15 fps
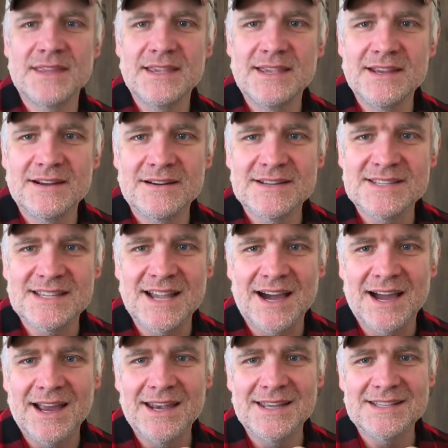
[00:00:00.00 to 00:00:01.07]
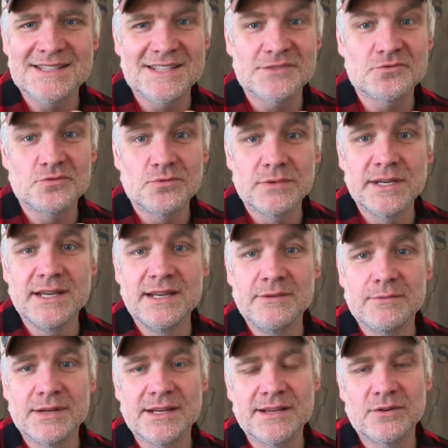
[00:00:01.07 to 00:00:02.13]
Here is the eyelets. It's really,
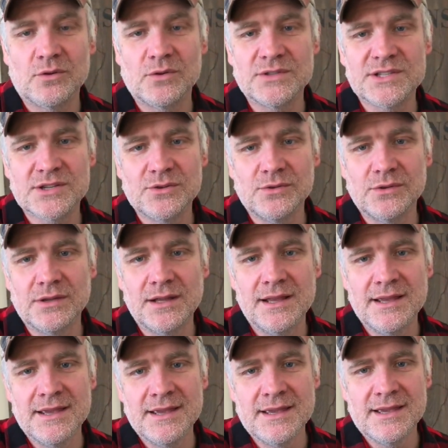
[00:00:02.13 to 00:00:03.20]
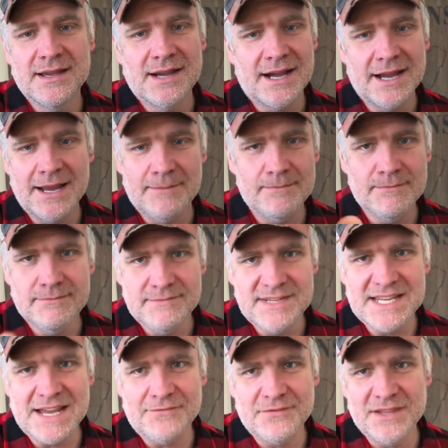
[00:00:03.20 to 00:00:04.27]
really old school. I'm
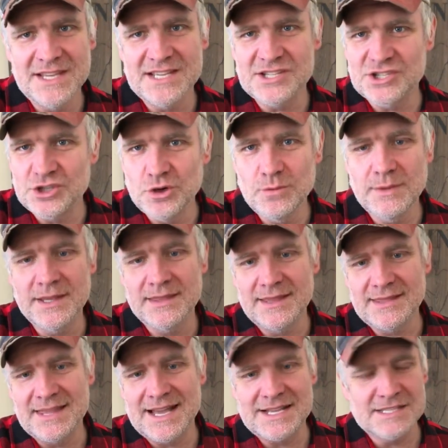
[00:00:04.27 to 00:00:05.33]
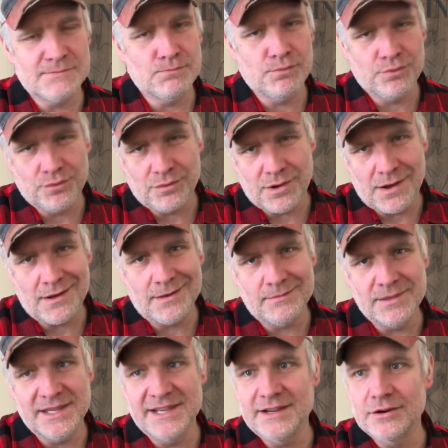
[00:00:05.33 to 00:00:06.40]
definitely assuming that that's
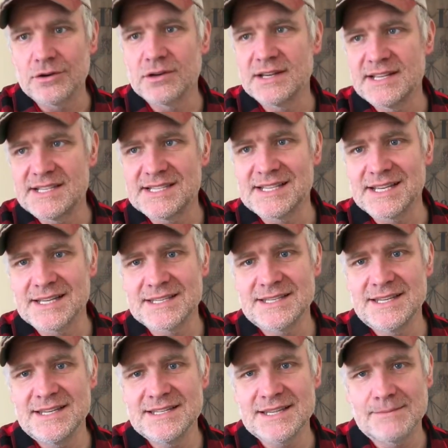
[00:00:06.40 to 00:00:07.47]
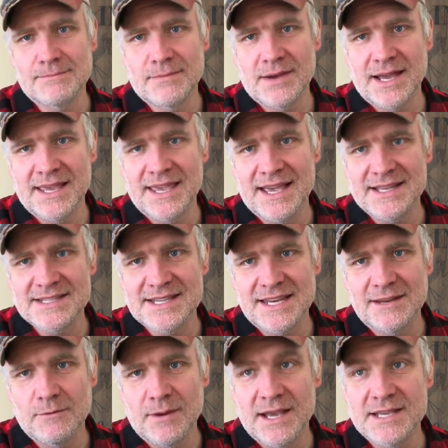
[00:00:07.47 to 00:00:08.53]
probably early 60s, my guess
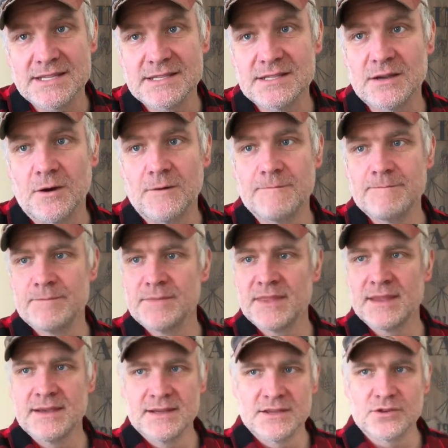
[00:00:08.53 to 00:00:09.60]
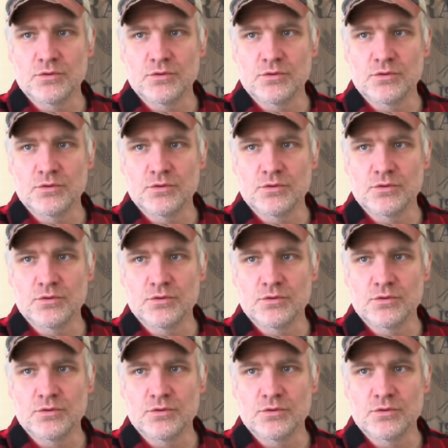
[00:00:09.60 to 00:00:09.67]
anyways. So the